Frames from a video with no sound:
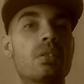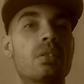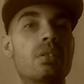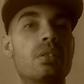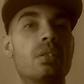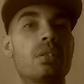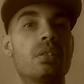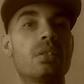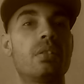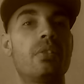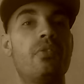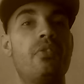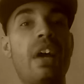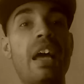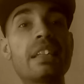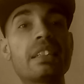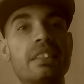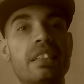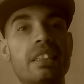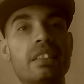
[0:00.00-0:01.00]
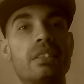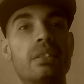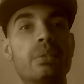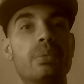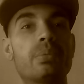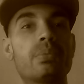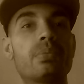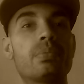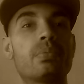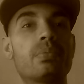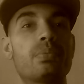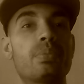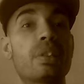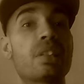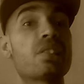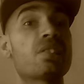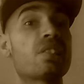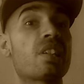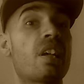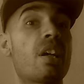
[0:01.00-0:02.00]
to validate them
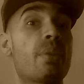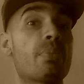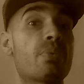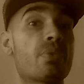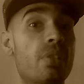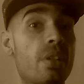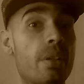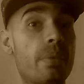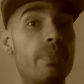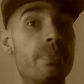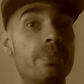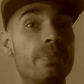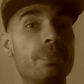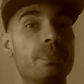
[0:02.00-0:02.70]
because it helps them.